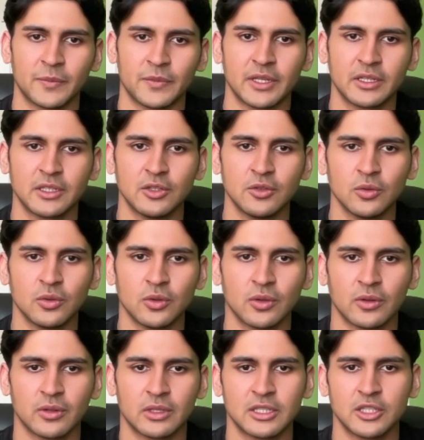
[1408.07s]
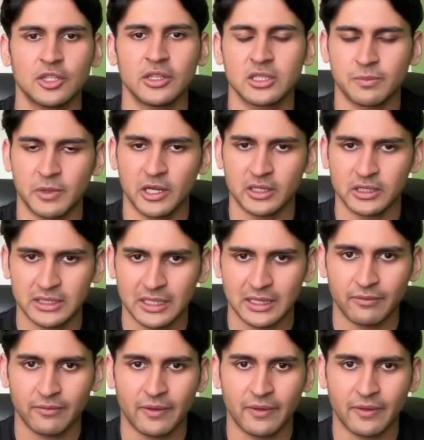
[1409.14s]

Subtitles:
Did your experience in